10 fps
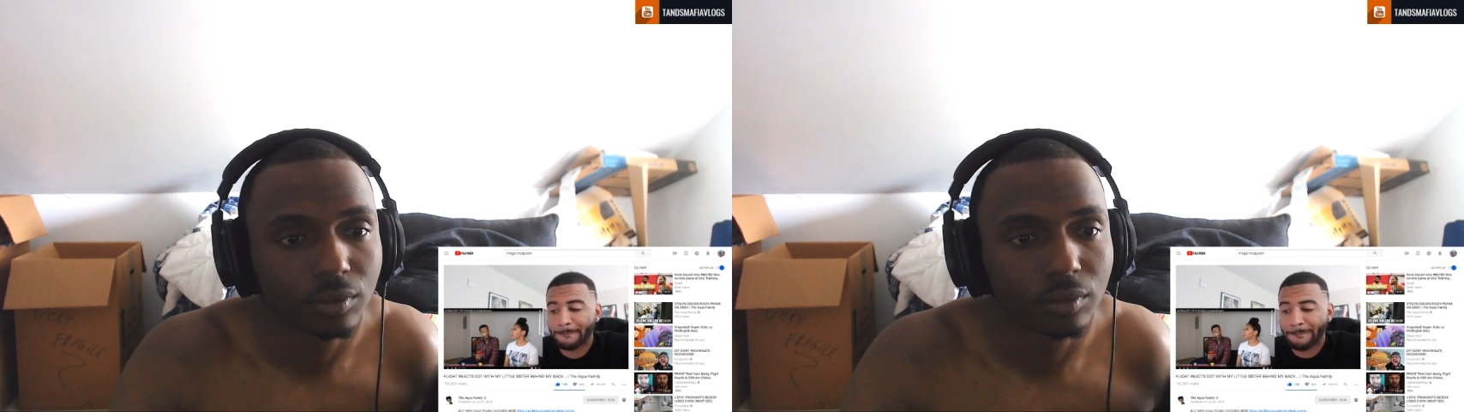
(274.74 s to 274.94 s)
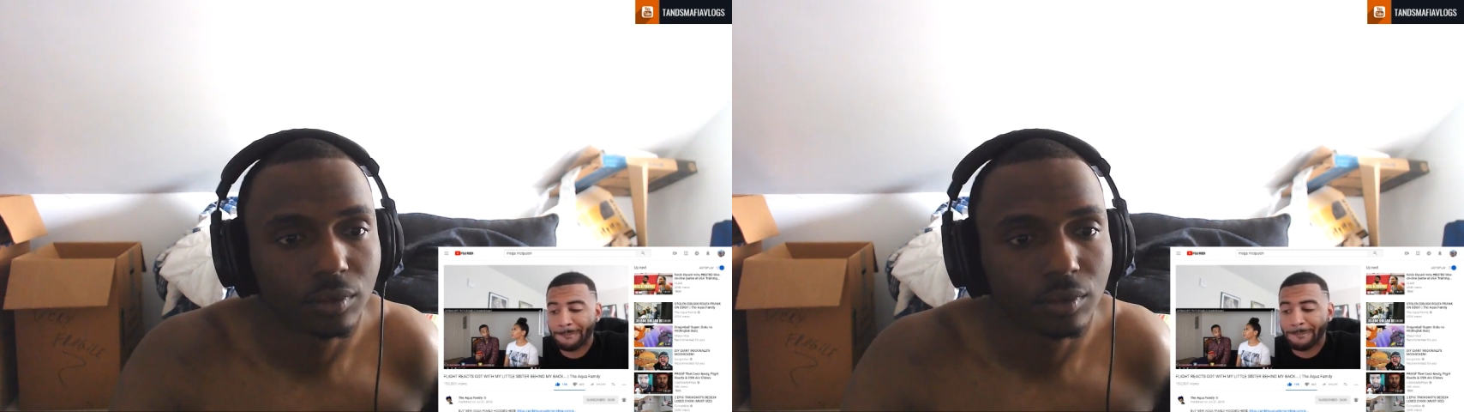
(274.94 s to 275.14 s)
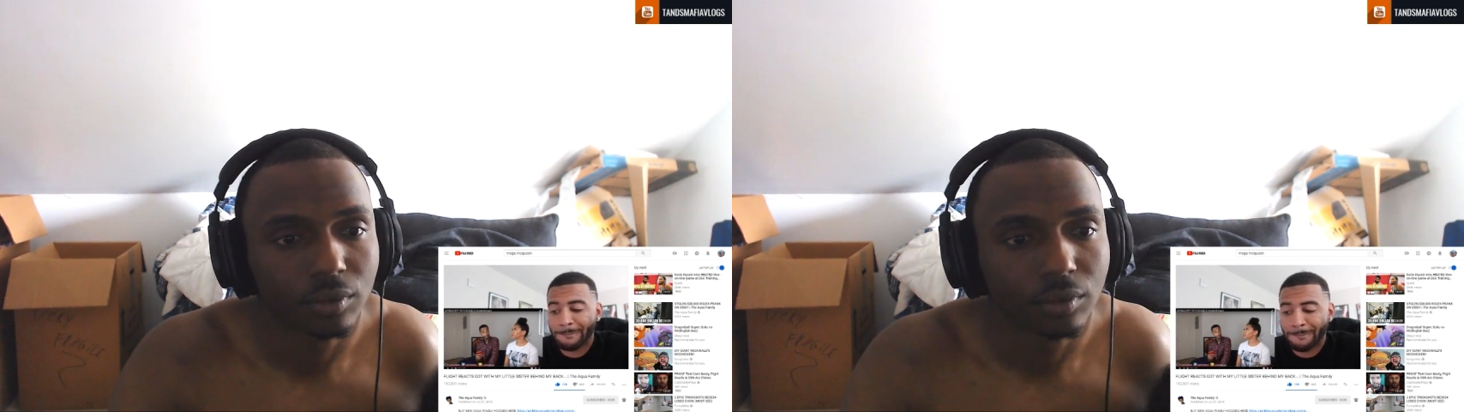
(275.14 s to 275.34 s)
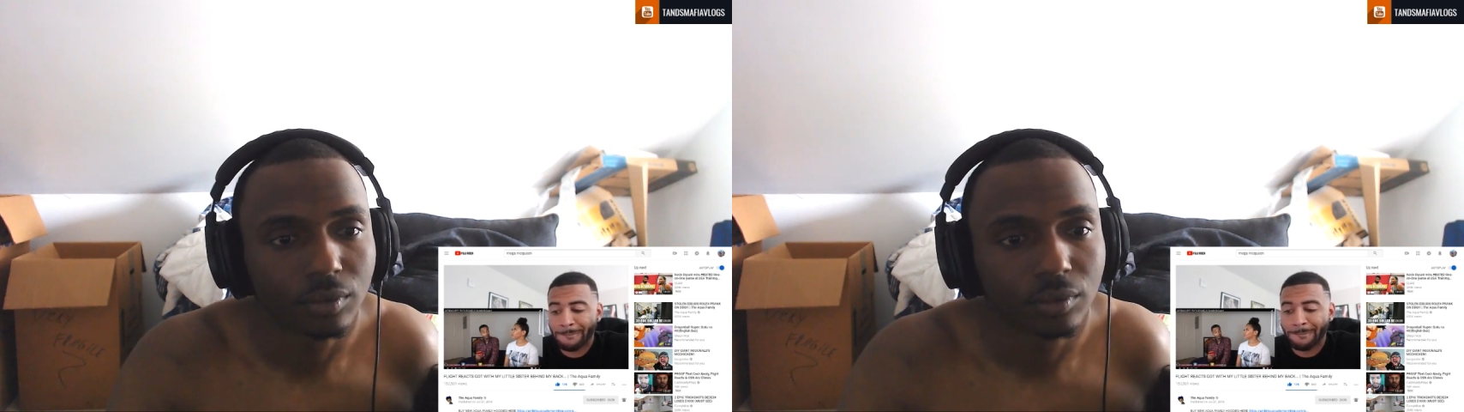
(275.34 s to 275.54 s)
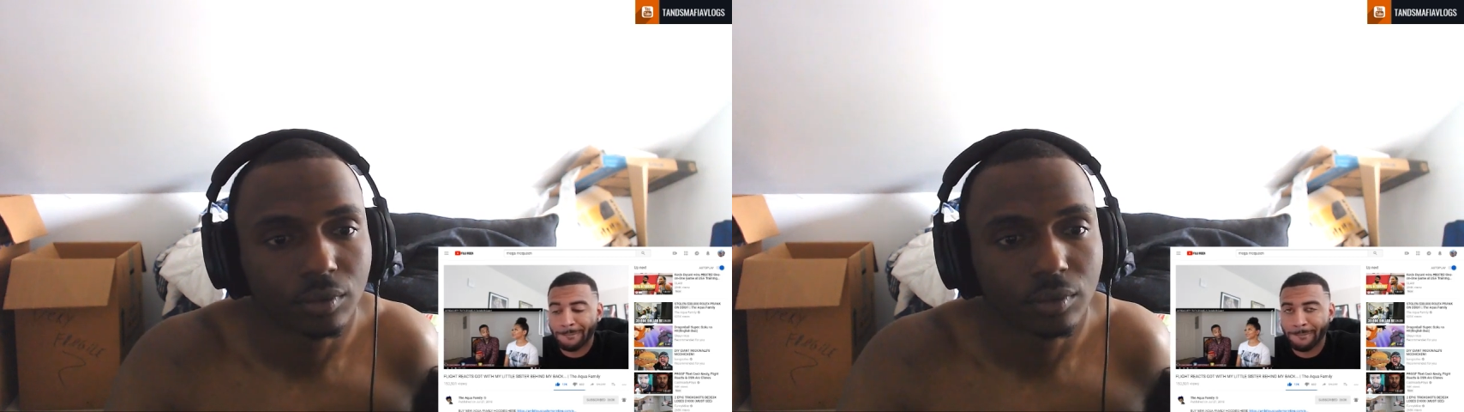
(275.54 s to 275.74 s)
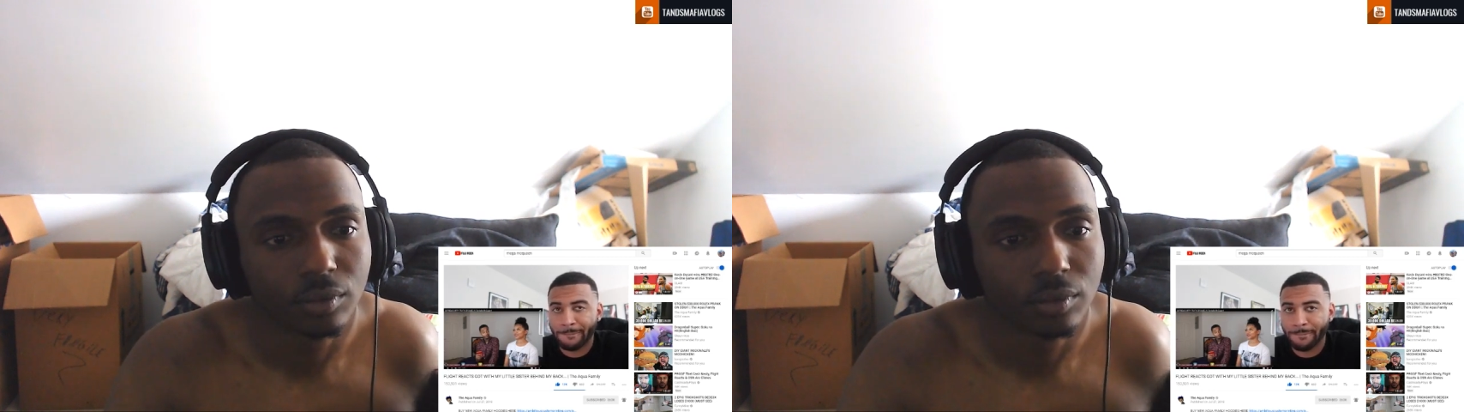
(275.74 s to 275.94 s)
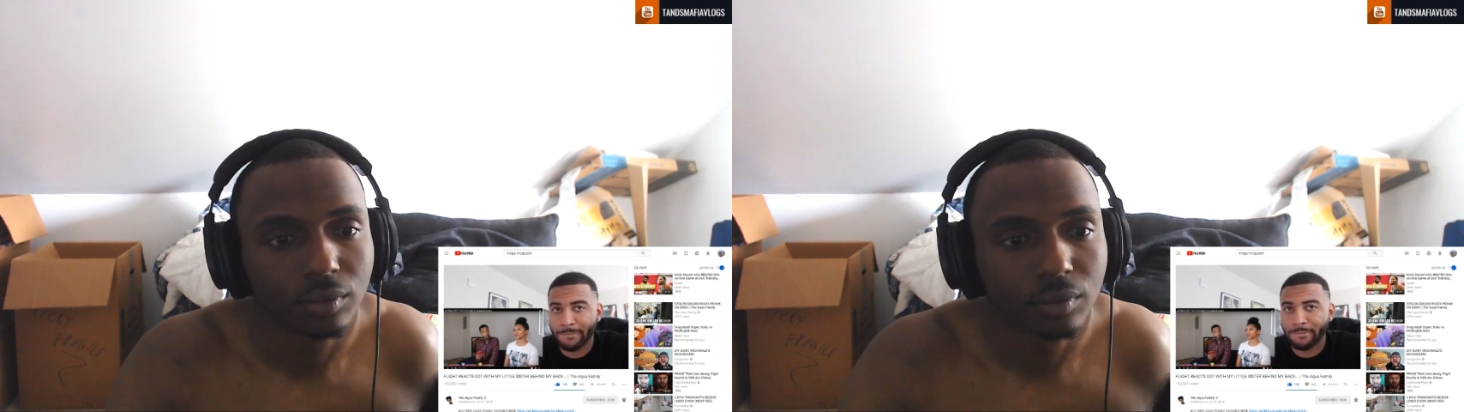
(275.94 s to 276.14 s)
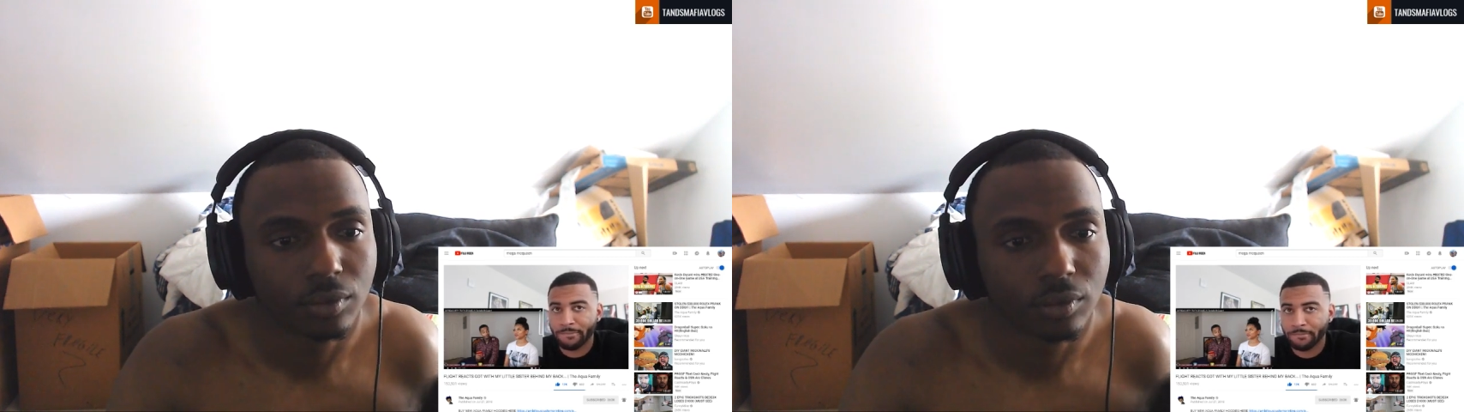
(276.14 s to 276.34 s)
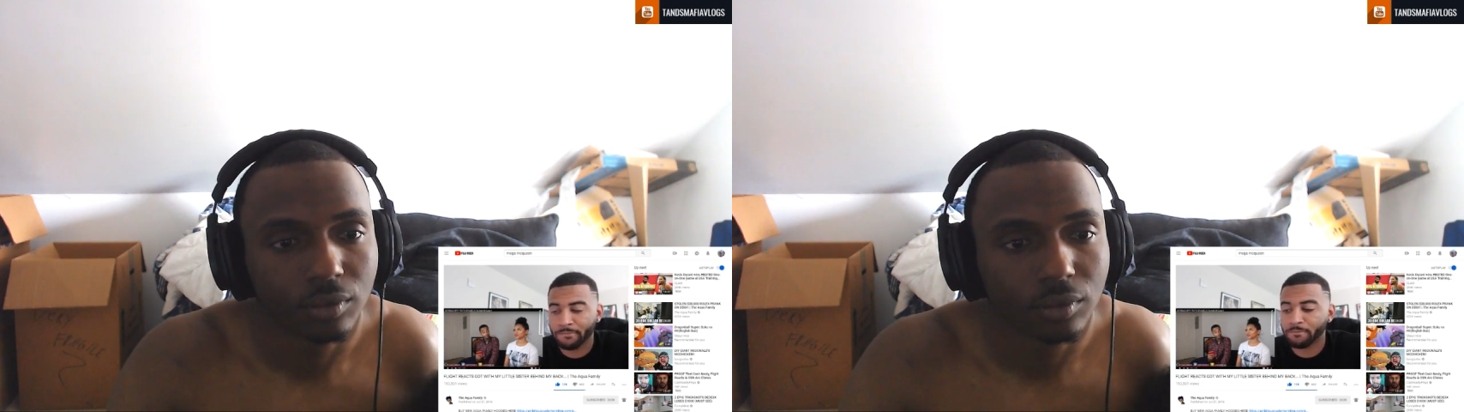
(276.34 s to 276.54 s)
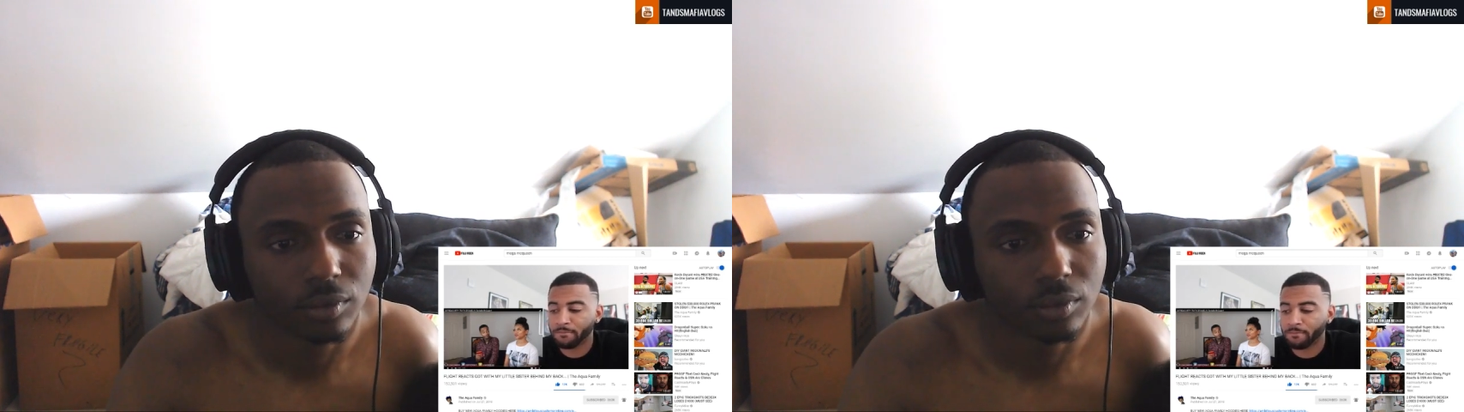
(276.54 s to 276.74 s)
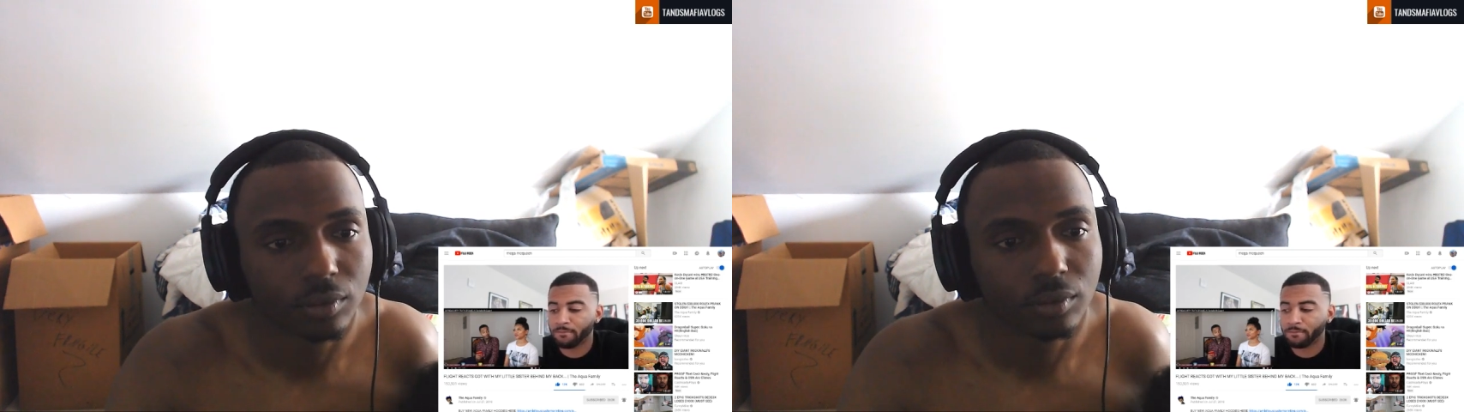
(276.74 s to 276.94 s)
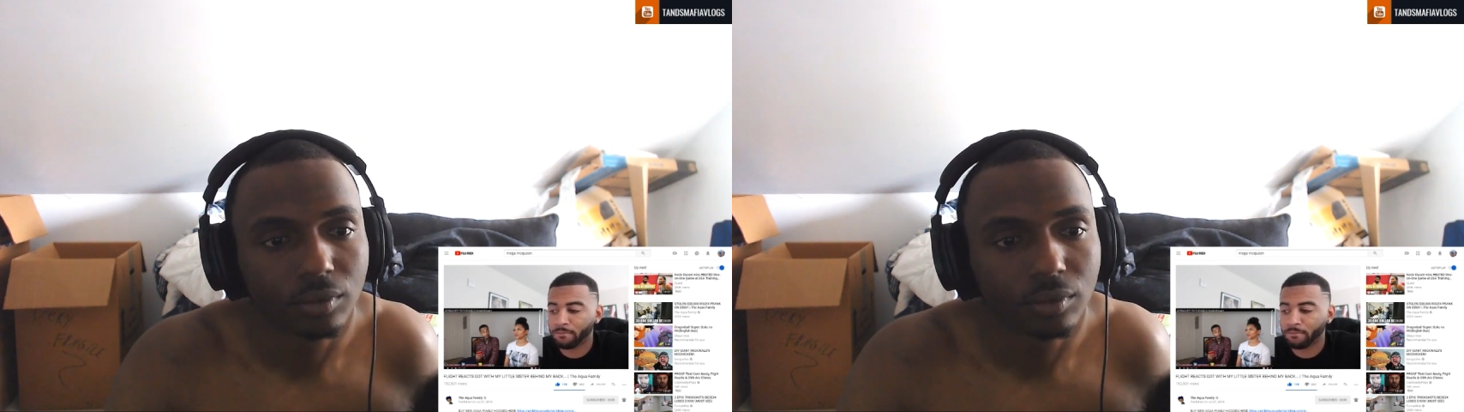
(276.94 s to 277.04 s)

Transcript: (silence)